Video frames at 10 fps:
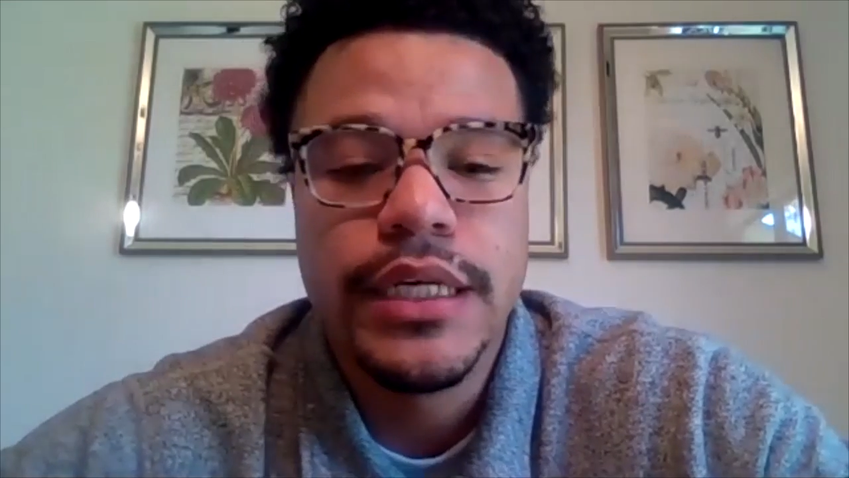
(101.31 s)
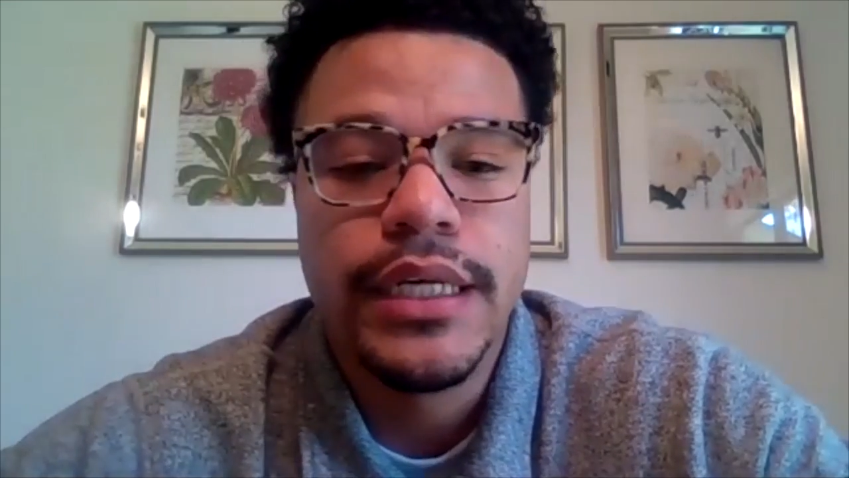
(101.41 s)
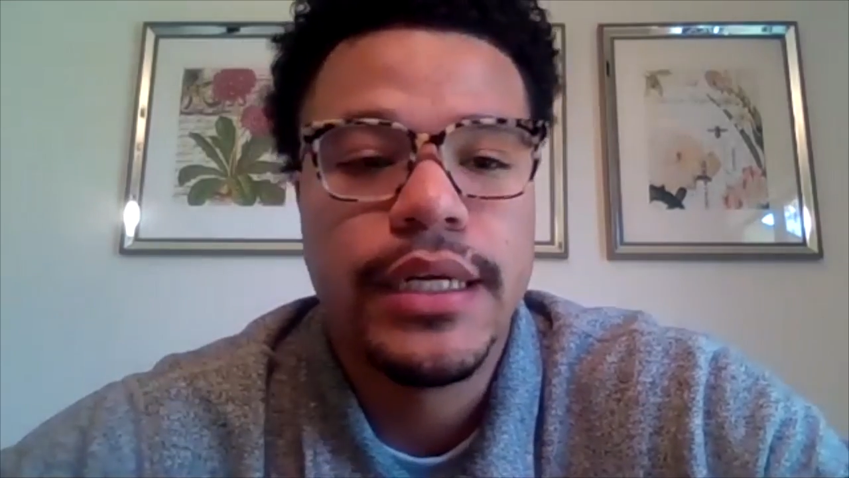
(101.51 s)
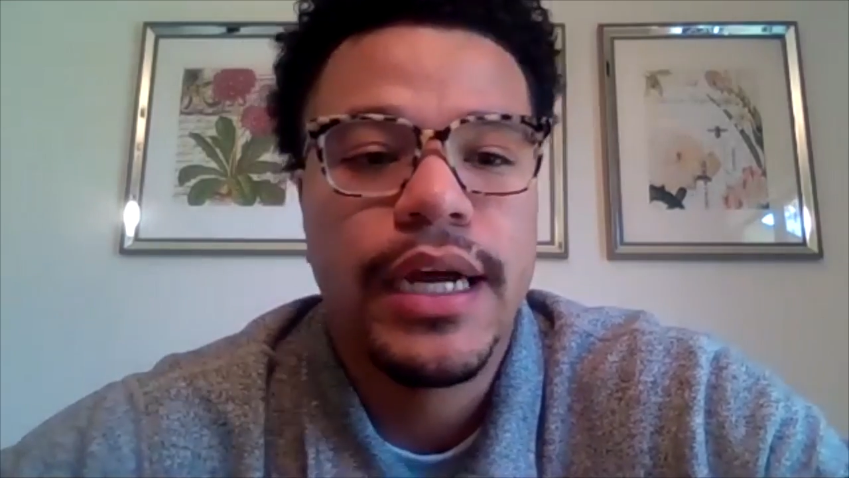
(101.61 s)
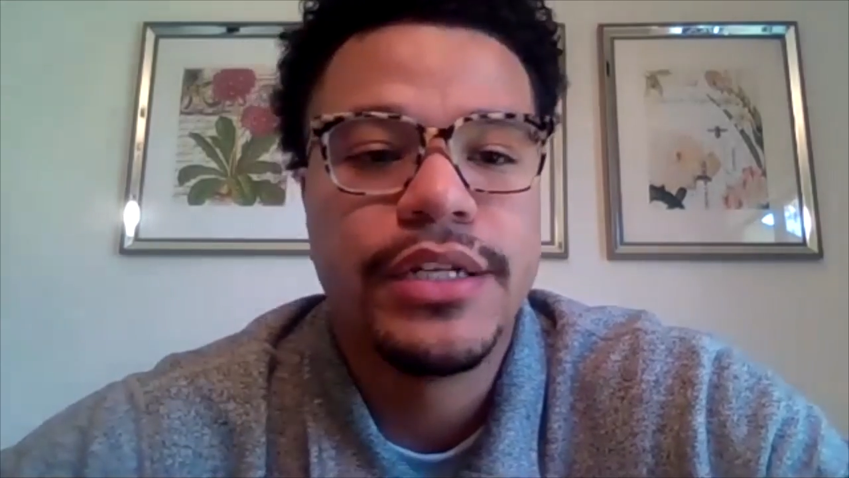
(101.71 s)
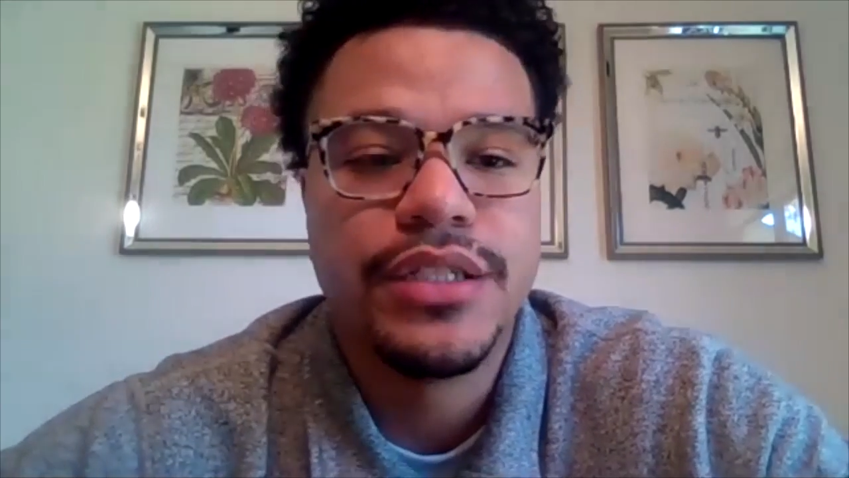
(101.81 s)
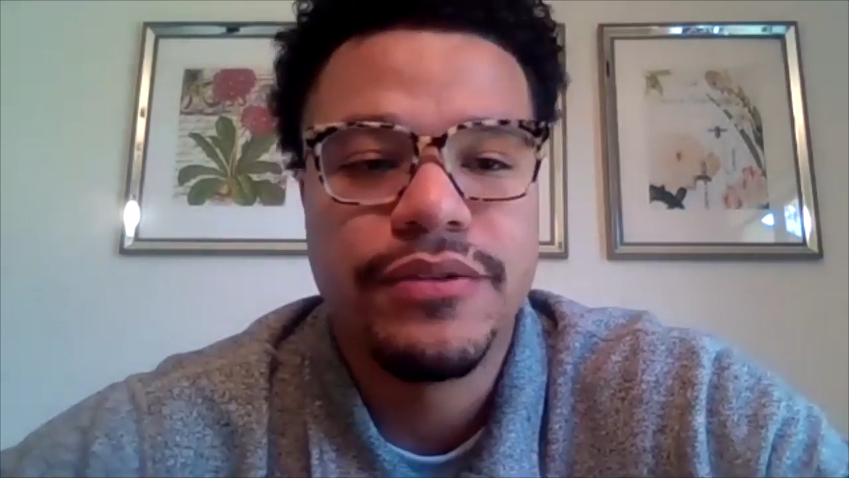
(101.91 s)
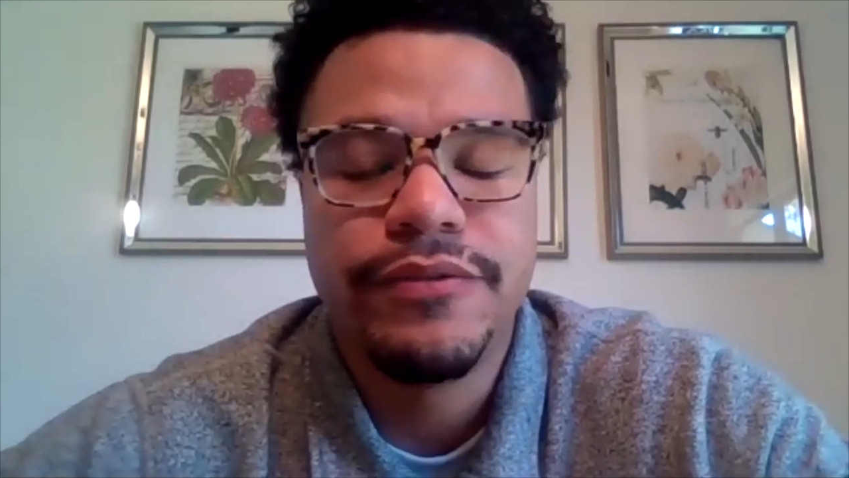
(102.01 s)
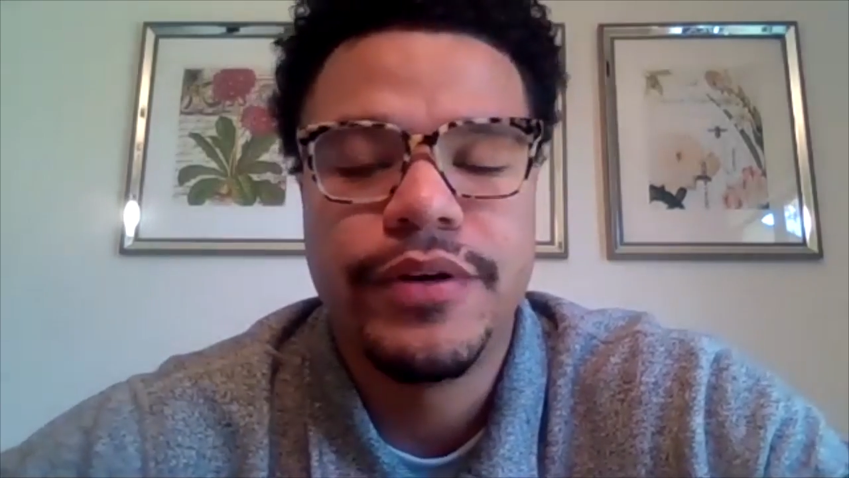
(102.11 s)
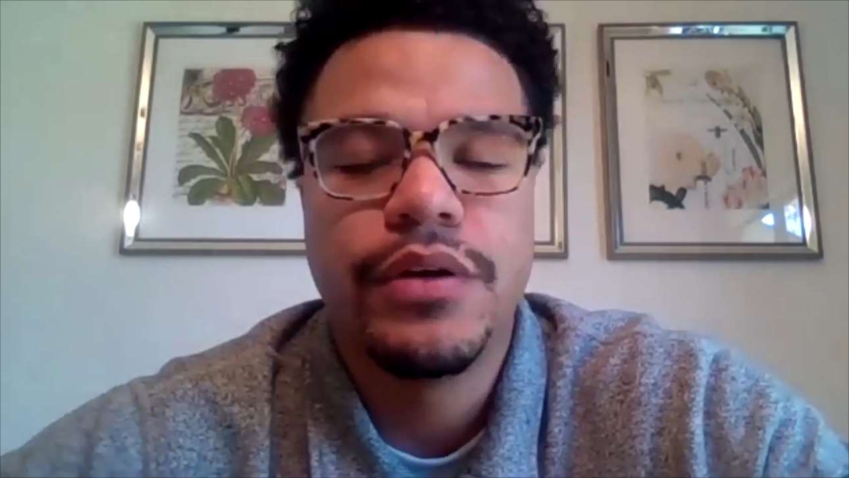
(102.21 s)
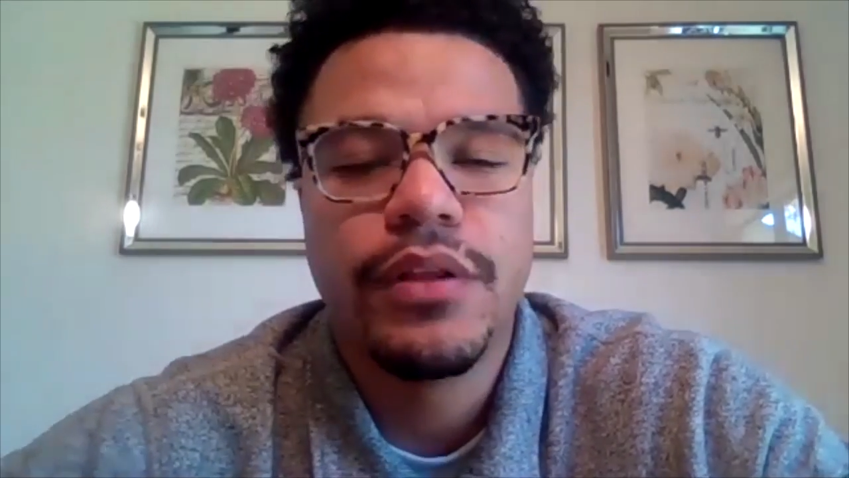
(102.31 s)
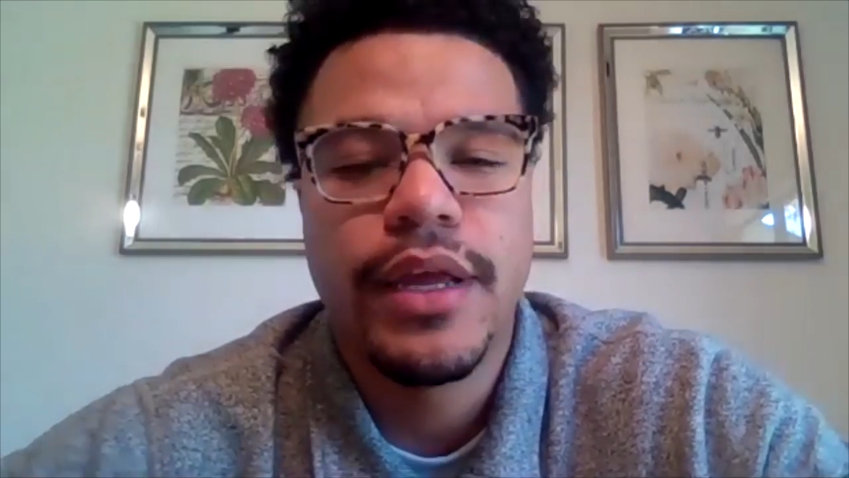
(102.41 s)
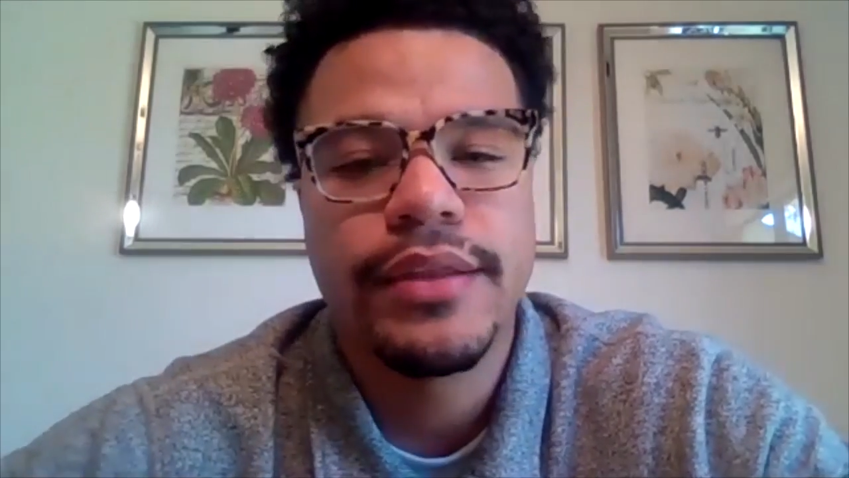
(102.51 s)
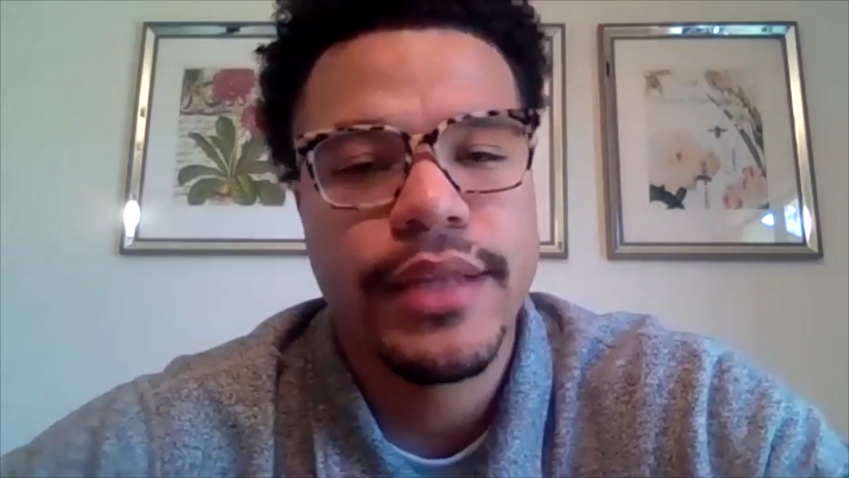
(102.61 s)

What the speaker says: and I just felt like